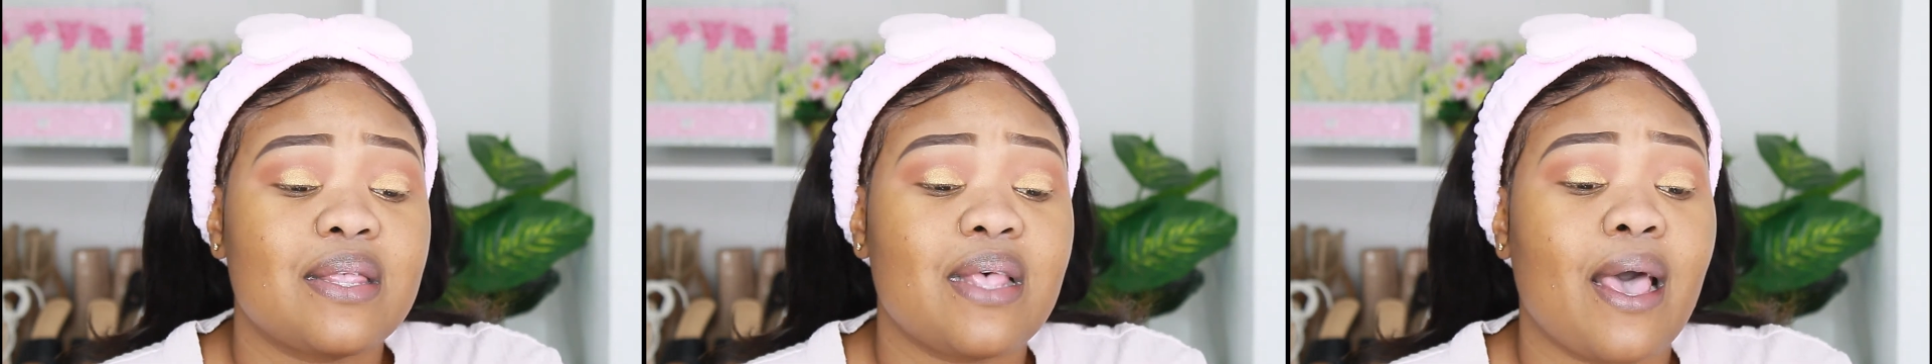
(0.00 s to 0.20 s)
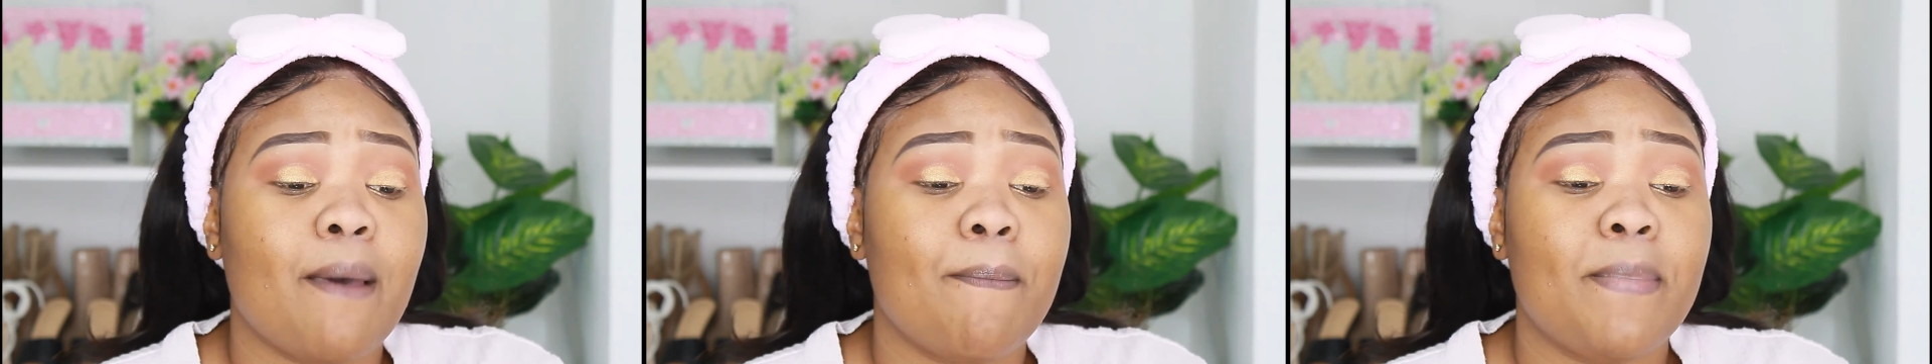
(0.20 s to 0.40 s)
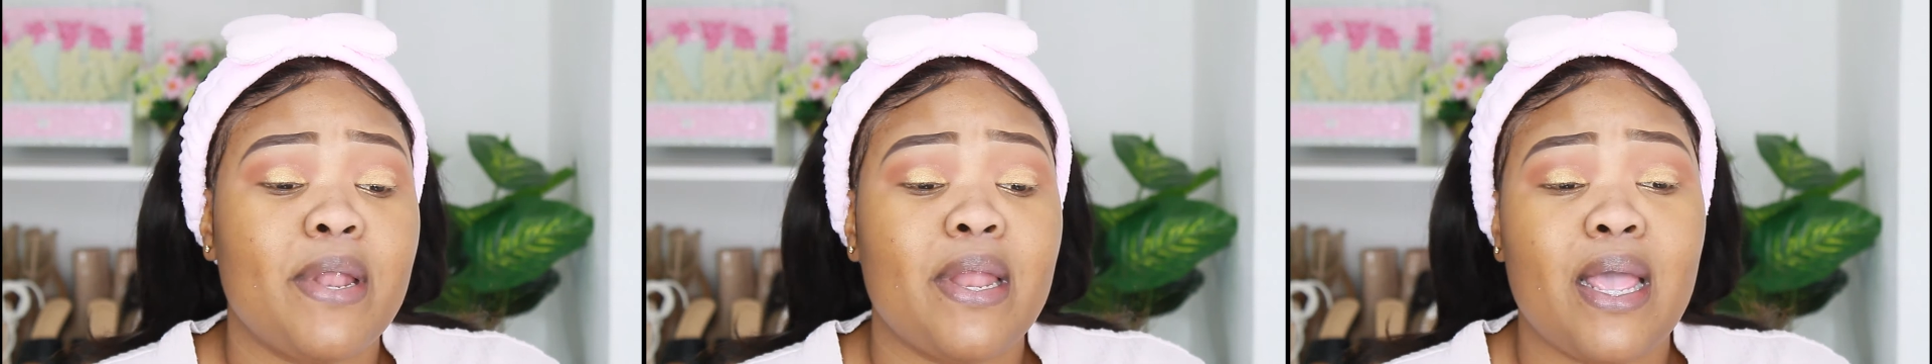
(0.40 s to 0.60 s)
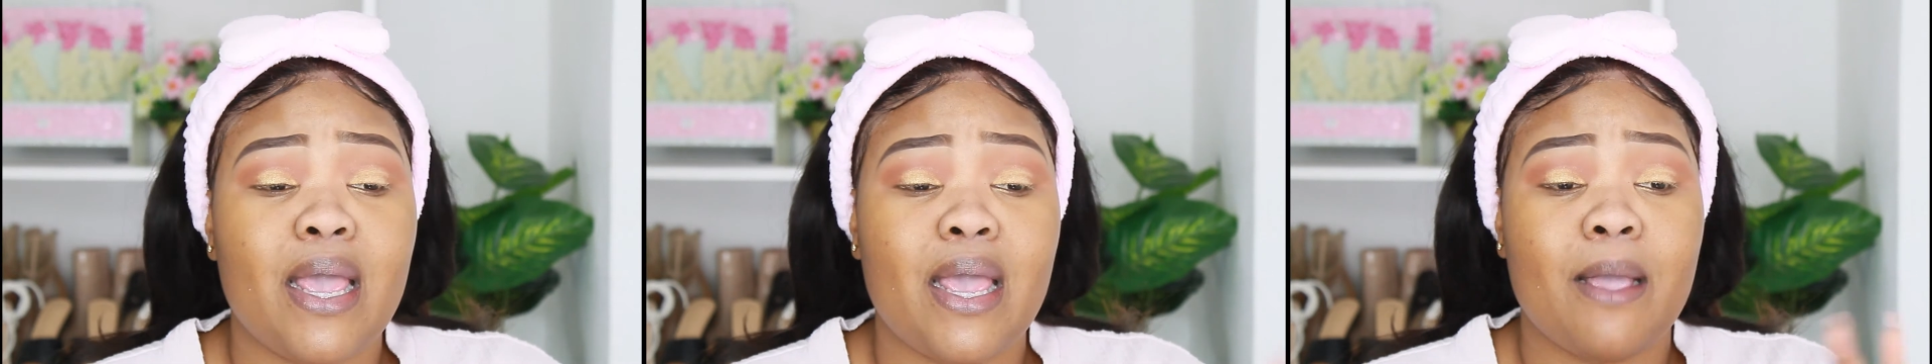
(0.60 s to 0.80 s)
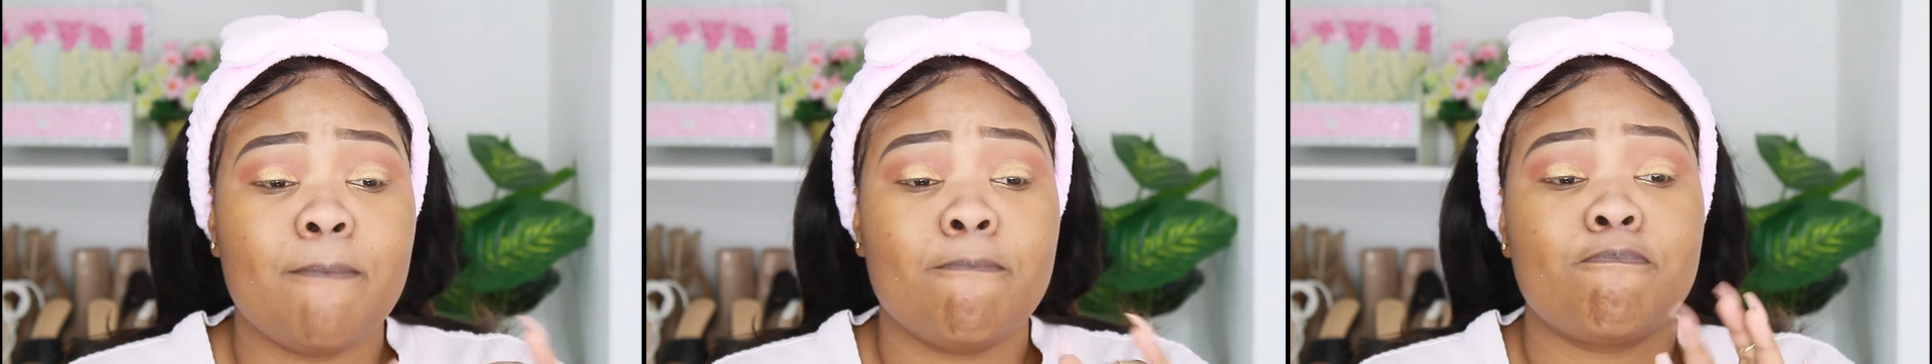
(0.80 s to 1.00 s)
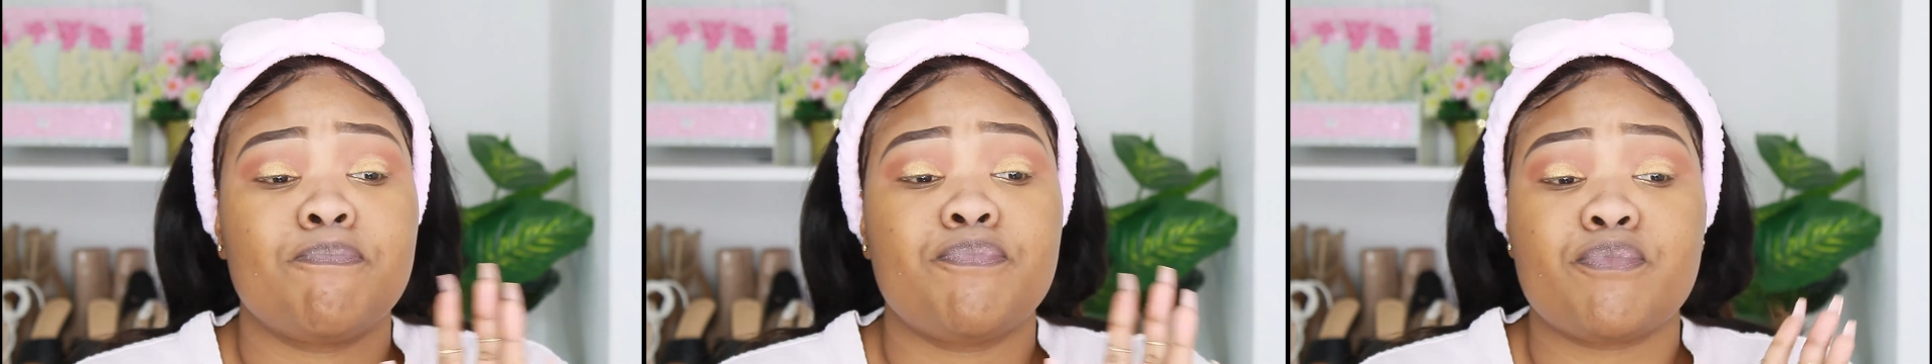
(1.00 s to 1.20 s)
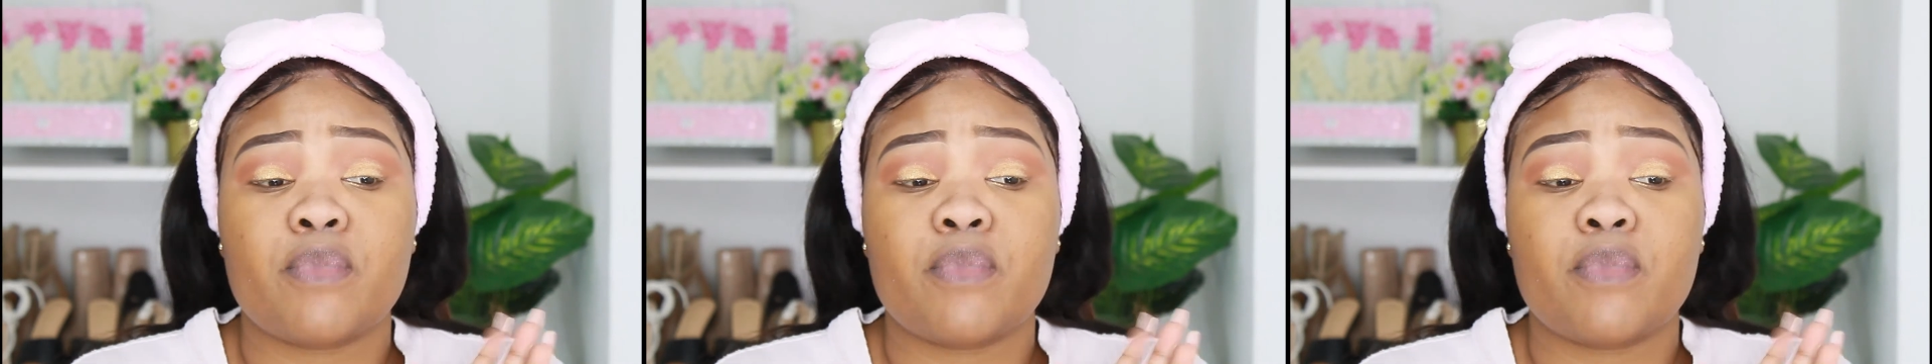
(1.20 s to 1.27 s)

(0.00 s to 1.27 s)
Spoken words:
happening.